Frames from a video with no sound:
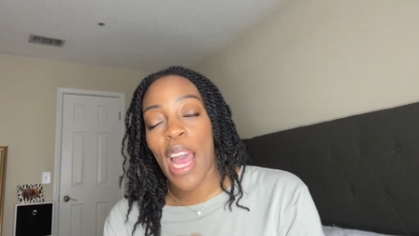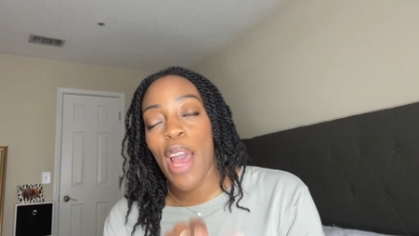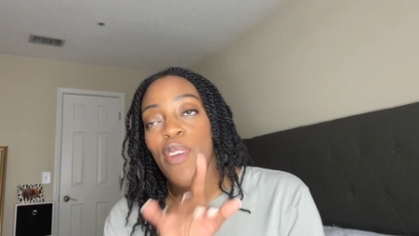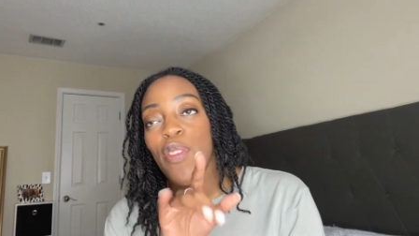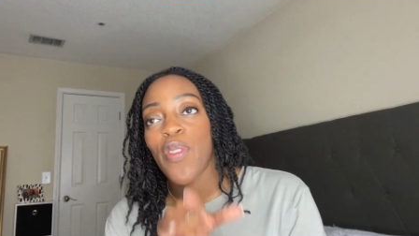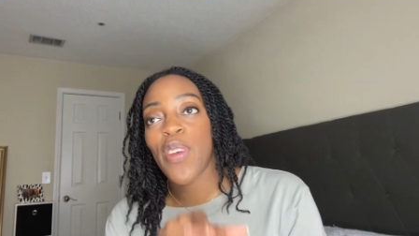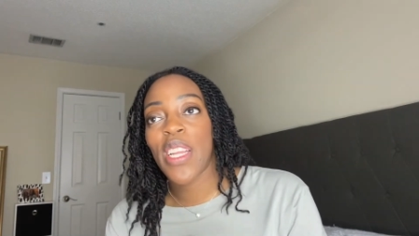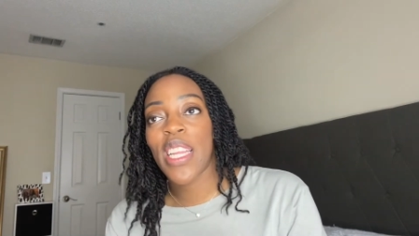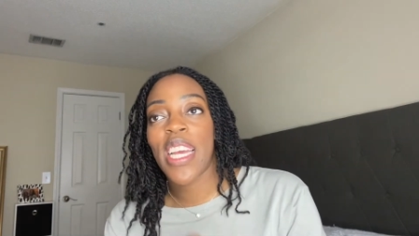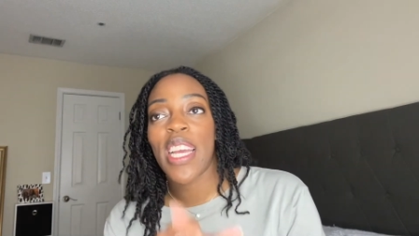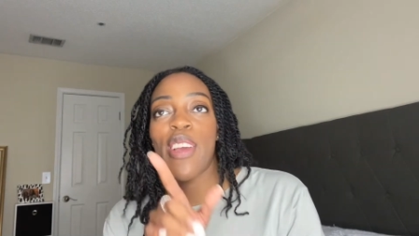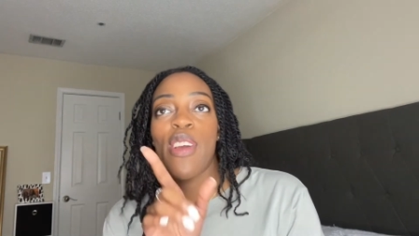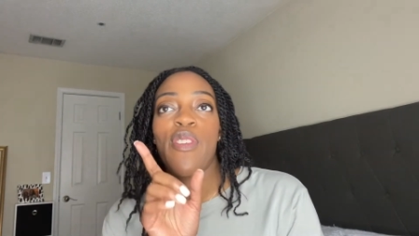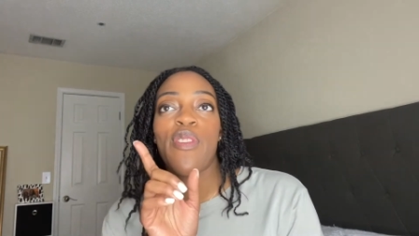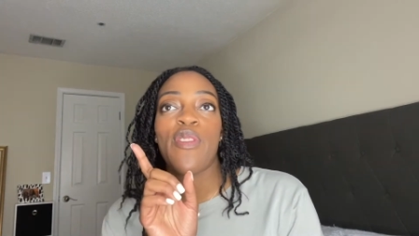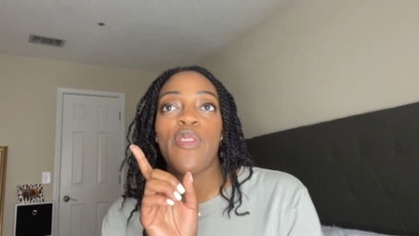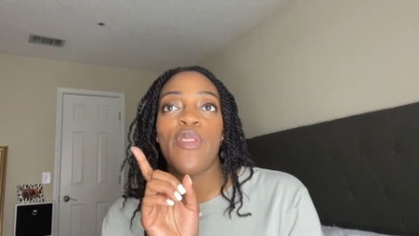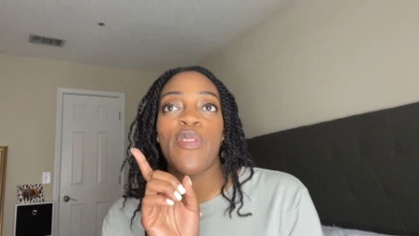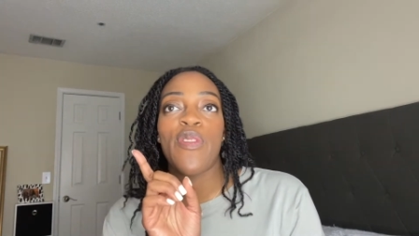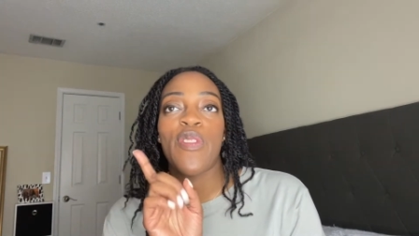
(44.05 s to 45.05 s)
I feel like
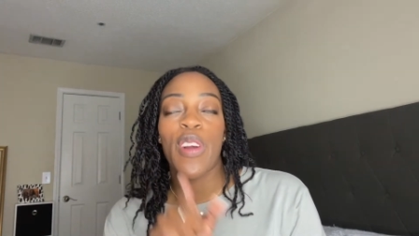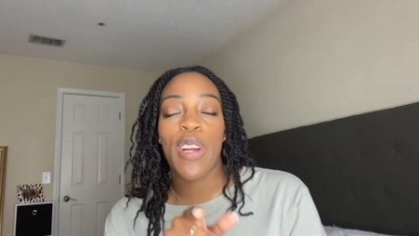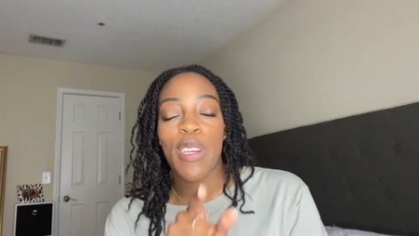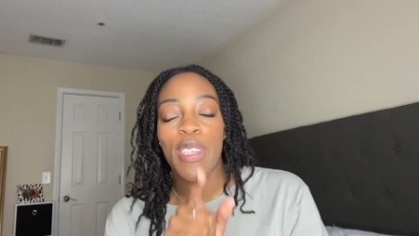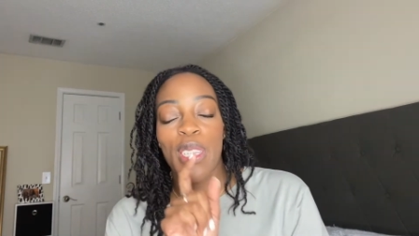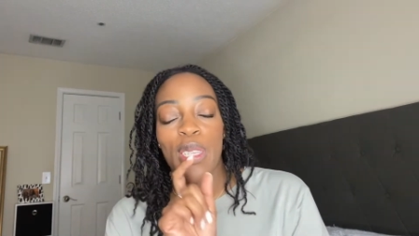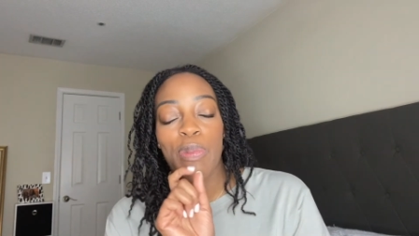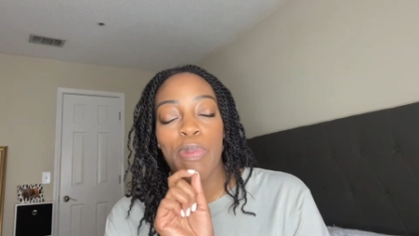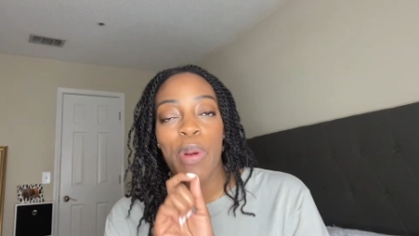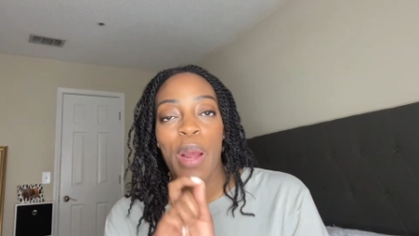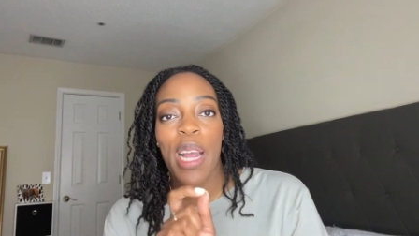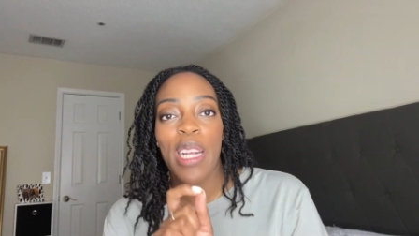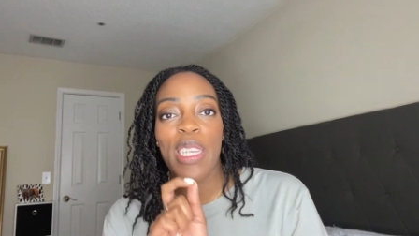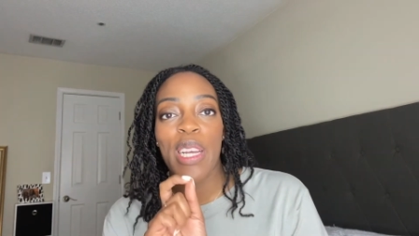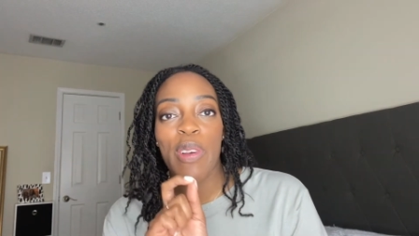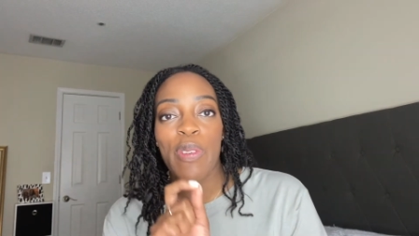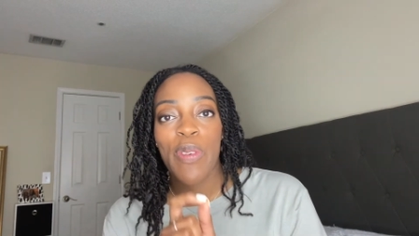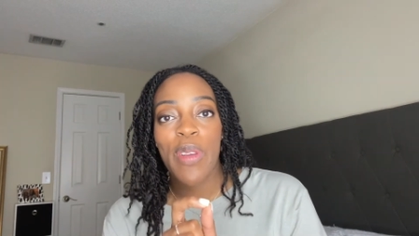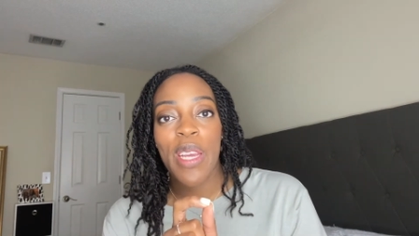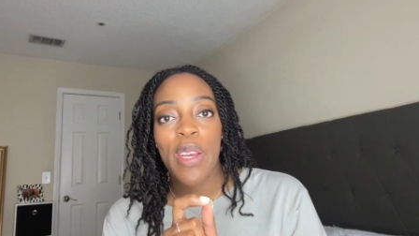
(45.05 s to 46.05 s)
first
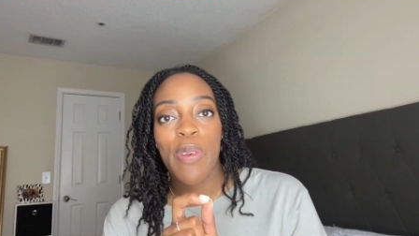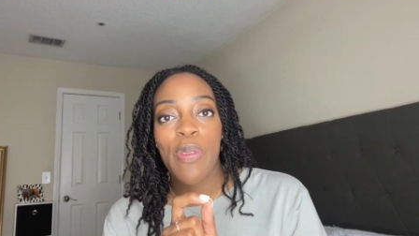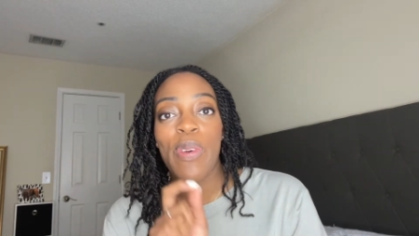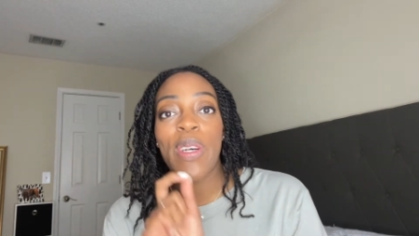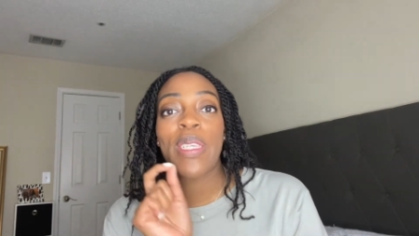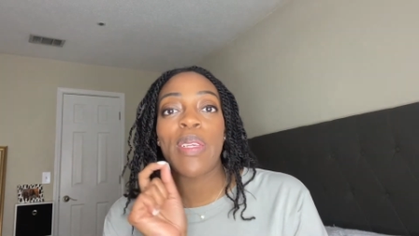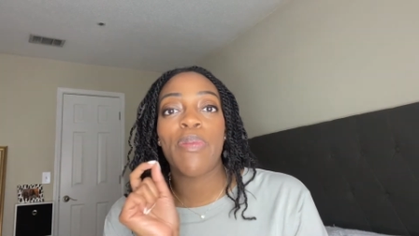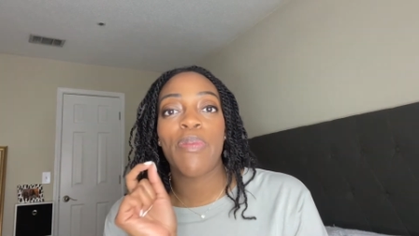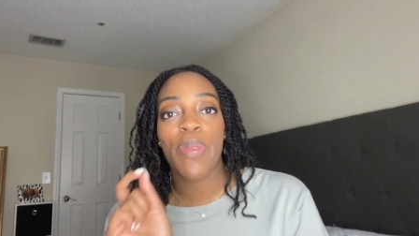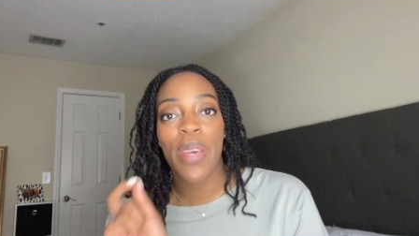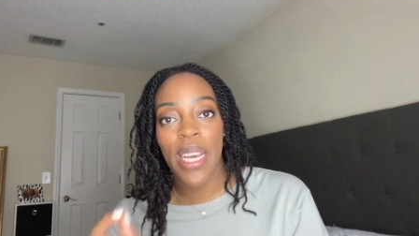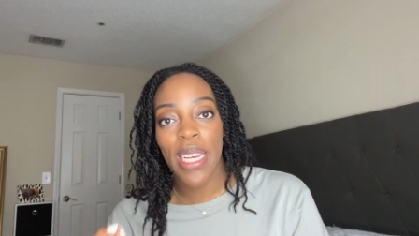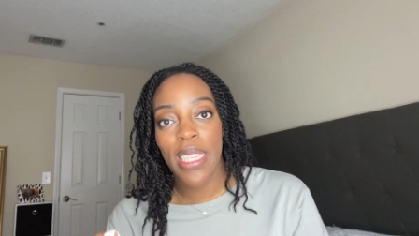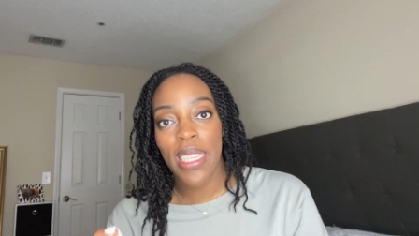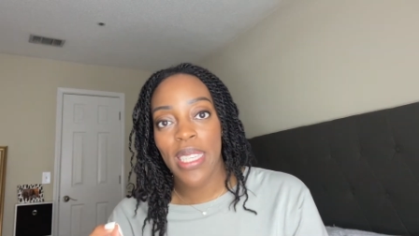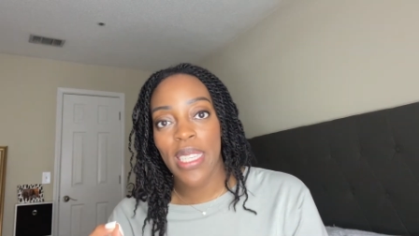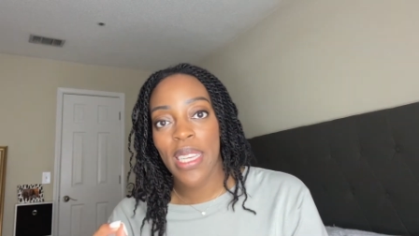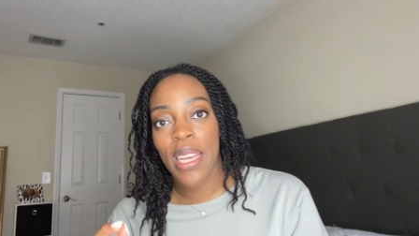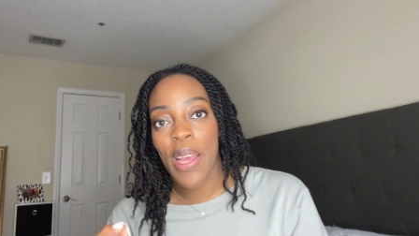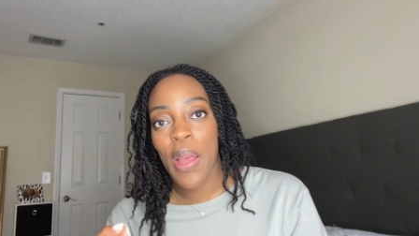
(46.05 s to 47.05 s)
project week was a
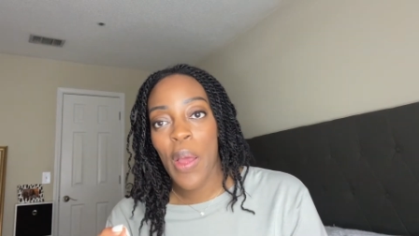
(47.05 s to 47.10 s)
mess.